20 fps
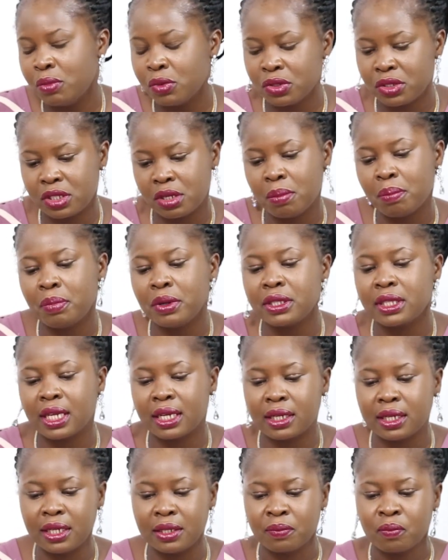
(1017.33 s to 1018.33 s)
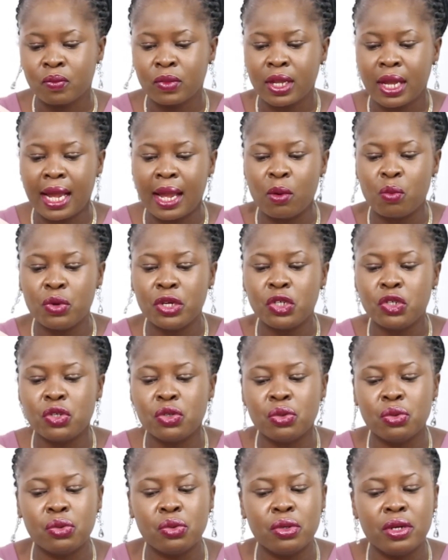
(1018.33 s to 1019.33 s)
Most importantly, I wish
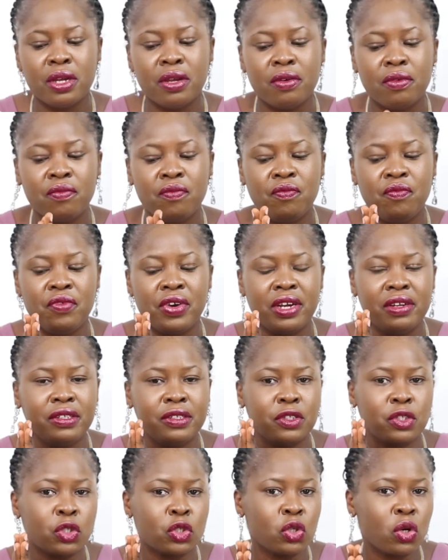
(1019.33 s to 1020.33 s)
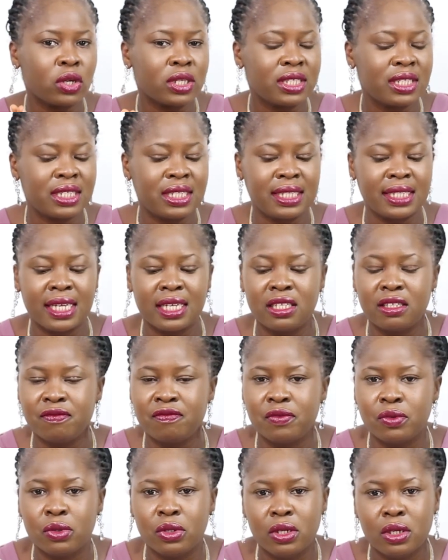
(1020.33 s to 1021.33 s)
you a very
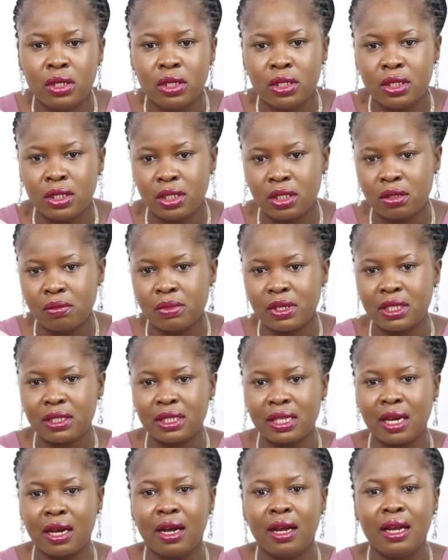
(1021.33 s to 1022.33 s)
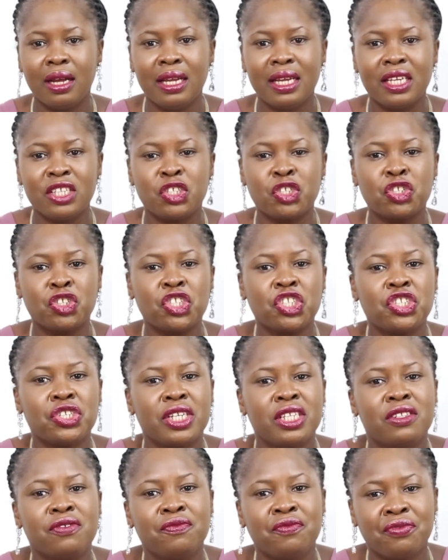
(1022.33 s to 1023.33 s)
successful semester, a
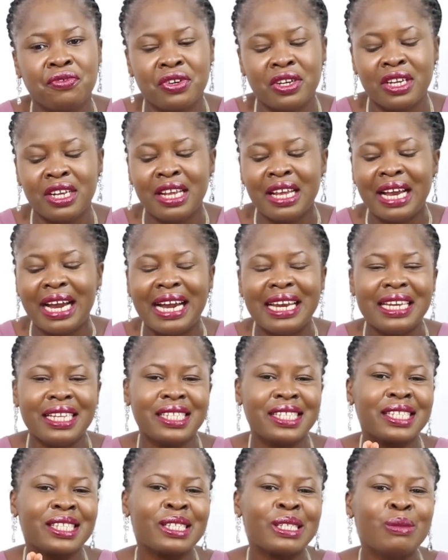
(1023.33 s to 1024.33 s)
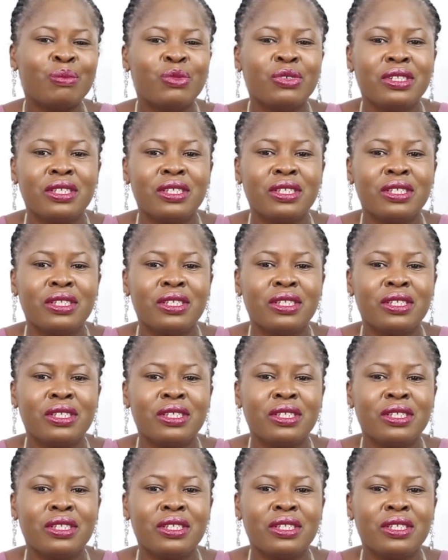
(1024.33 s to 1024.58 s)
stress-free and a smooth